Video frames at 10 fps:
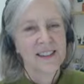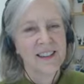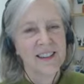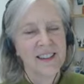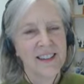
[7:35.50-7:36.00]

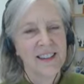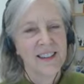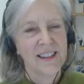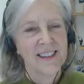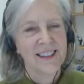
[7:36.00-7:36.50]

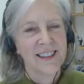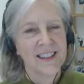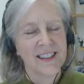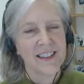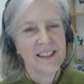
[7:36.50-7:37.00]

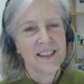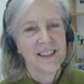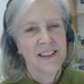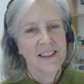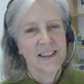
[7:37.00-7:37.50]

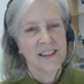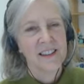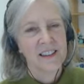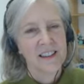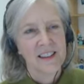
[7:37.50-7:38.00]

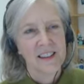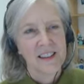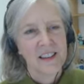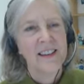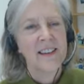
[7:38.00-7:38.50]

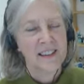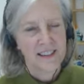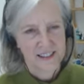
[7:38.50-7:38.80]
[no speech]